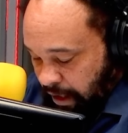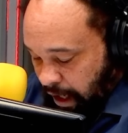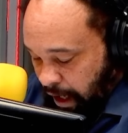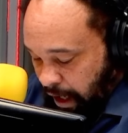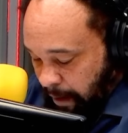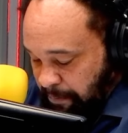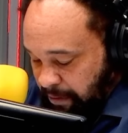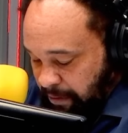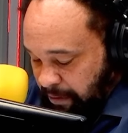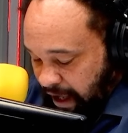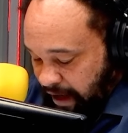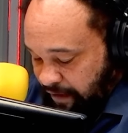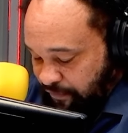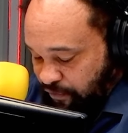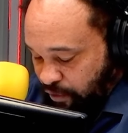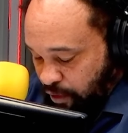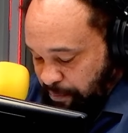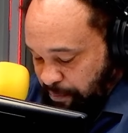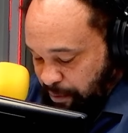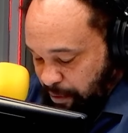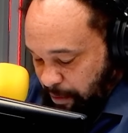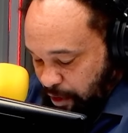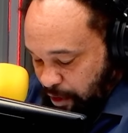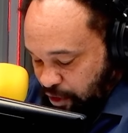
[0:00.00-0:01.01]
applying for a
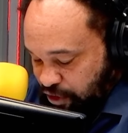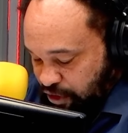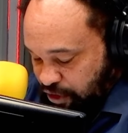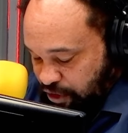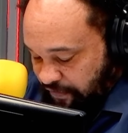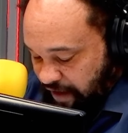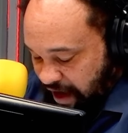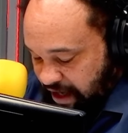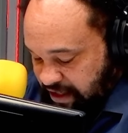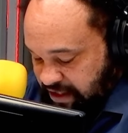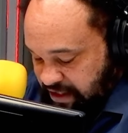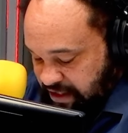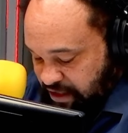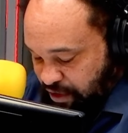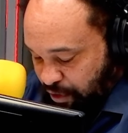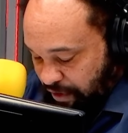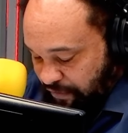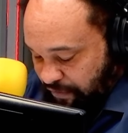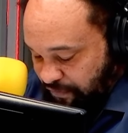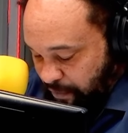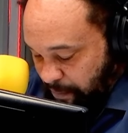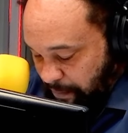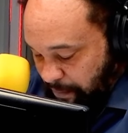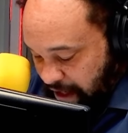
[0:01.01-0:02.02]
promotion of access to
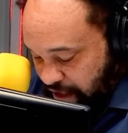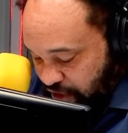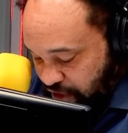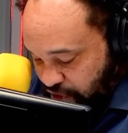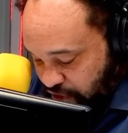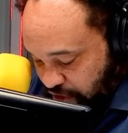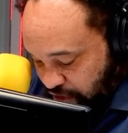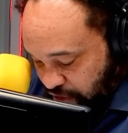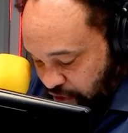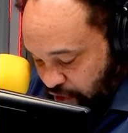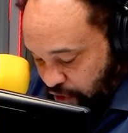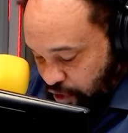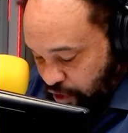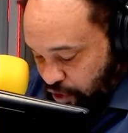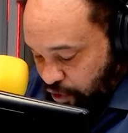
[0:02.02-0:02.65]
information